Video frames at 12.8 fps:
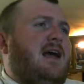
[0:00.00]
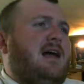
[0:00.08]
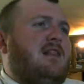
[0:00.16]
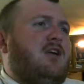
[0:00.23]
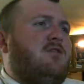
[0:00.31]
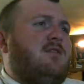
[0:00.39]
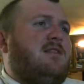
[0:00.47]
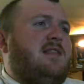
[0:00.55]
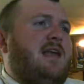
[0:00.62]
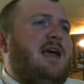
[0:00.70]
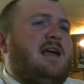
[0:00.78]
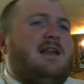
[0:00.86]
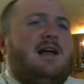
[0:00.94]
alerts
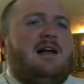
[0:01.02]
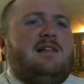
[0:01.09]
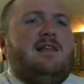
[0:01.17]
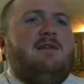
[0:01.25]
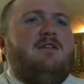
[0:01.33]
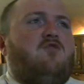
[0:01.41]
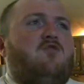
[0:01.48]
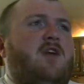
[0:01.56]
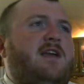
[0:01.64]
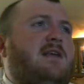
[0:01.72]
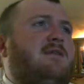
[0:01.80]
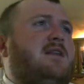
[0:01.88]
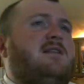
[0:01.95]
at
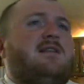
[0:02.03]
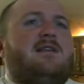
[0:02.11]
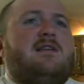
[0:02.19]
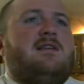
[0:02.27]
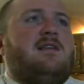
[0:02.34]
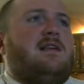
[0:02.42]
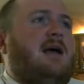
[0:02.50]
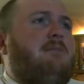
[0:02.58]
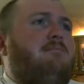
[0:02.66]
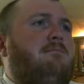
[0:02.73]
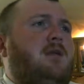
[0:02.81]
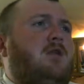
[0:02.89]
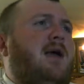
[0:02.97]
1127.
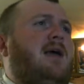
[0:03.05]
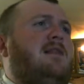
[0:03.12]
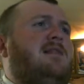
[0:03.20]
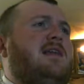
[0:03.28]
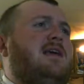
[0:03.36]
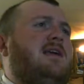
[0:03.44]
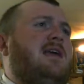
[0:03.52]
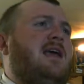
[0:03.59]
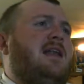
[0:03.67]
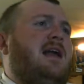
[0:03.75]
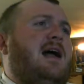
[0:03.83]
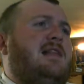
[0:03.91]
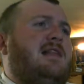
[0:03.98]
Commuter rail looking good
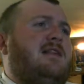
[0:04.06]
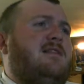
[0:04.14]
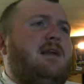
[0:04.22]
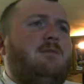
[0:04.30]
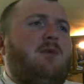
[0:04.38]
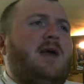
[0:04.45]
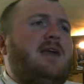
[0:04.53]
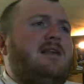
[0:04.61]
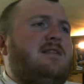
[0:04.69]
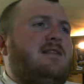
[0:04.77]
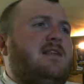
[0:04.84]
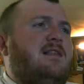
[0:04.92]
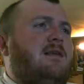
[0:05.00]
on the subway
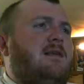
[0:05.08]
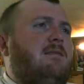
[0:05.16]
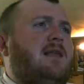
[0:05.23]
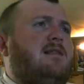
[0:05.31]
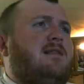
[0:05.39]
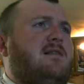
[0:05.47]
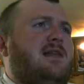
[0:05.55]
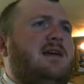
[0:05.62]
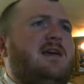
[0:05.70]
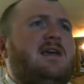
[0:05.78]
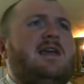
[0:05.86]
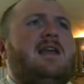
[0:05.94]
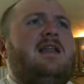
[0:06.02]
system. It's
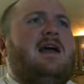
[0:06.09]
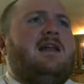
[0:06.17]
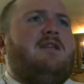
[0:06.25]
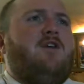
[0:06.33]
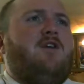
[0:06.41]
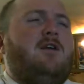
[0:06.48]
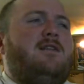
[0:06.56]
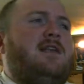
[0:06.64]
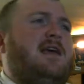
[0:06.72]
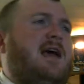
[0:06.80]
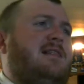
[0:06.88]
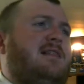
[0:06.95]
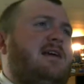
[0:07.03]
looking good and on the ferries.
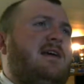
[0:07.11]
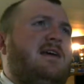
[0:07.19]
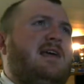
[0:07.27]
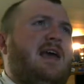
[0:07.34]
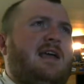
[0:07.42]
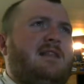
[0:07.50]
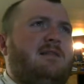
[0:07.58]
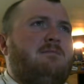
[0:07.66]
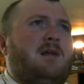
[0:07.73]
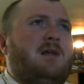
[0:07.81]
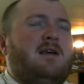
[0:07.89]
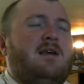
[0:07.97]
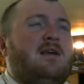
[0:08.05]
They are looking good.
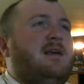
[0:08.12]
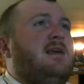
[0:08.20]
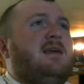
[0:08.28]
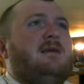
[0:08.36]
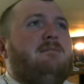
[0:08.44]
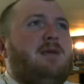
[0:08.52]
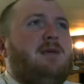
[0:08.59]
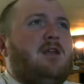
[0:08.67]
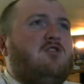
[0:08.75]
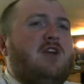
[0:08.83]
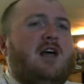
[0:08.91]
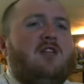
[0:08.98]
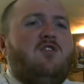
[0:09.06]
Peter
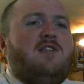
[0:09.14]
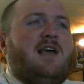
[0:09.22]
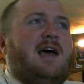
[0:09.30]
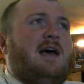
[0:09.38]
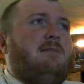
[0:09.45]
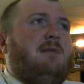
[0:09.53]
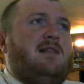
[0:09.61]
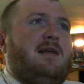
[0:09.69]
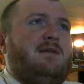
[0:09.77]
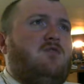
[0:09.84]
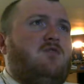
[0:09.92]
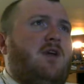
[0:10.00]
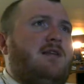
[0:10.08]
Channel News Time,
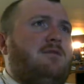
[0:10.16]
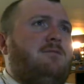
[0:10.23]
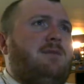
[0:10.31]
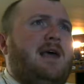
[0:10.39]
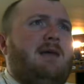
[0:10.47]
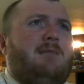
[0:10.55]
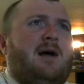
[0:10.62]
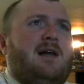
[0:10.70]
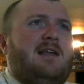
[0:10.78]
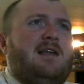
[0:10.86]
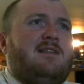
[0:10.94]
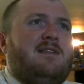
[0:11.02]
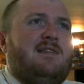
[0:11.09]
1127 p.m. on
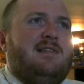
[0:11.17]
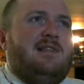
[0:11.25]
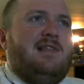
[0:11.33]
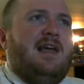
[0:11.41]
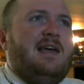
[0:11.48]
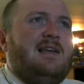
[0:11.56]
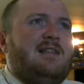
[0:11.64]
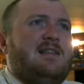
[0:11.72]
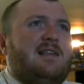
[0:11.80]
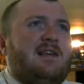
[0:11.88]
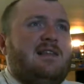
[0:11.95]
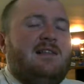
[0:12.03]
this late